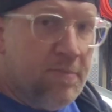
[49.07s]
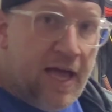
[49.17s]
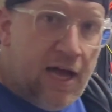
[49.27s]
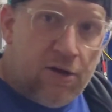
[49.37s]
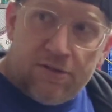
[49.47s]

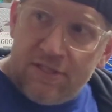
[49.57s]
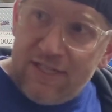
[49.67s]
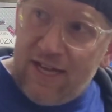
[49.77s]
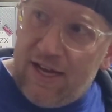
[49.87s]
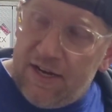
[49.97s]

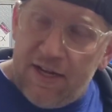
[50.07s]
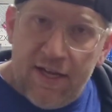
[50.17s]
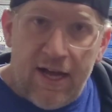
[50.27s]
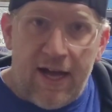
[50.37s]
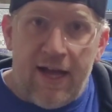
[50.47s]
Outside,
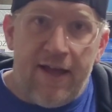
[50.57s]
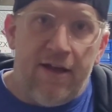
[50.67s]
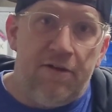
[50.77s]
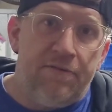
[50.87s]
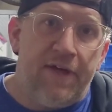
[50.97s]
I
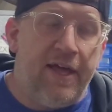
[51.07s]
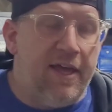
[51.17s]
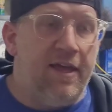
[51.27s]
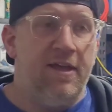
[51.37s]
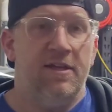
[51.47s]
have
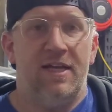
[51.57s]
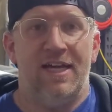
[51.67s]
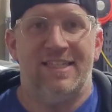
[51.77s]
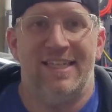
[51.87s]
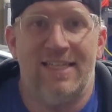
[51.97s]
a
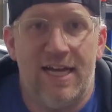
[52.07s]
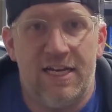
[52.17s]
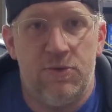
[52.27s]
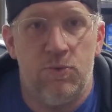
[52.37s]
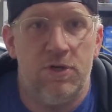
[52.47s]

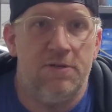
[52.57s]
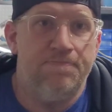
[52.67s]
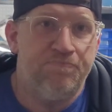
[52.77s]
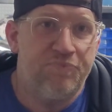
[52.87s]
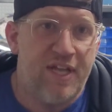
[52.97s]
1991
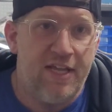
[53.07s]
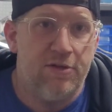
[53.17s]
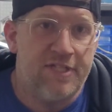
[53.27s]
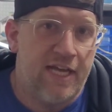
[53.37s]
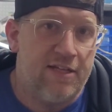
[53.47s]

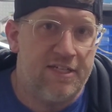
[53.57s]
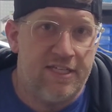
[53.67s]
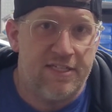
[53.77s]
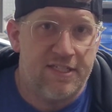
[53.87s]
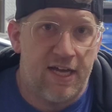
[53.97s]
Eagle Talon
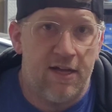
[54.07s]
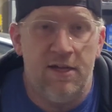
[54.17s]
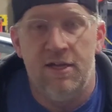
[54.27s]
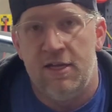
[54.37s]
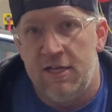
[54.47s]
TSI.
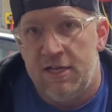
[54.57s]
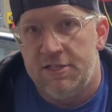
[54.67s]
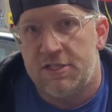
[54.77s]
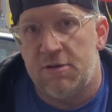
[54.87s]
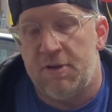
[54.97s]

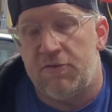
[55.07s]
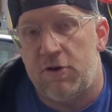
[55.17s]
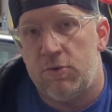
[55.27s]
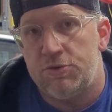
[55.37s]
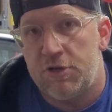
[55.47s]
It's going to be a
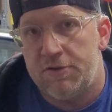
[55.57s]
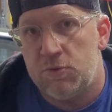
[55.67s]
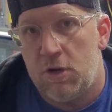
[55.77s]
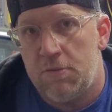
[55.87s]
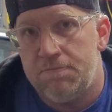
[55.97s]
front wheel drive
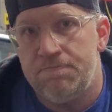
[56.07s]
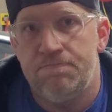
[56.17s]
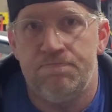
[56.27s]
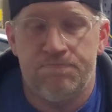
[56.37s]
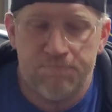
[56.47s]
swap.
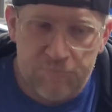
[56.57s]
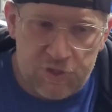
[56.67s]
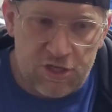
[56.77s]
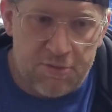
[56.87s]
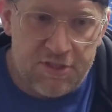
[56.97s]
It's
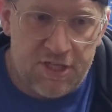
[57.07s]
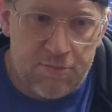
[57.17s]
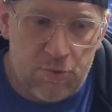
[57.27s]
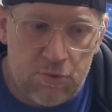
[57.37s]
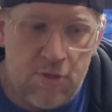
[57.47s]
going to be
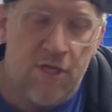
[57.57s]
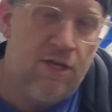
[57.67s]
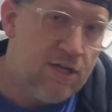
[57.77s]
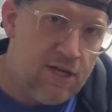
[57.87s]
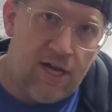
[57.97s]
simple.
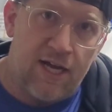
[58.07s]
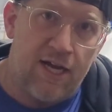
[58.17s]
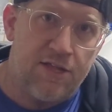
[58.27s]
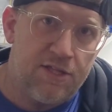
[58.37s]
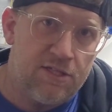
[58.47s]
I
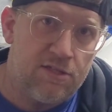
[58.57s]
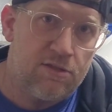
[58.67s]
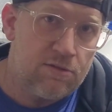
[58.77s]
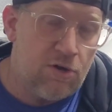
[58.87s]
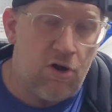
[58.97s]
got this
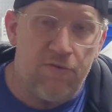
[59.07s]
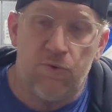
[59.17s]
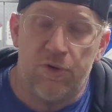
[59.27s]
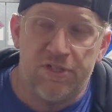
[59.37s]
car for a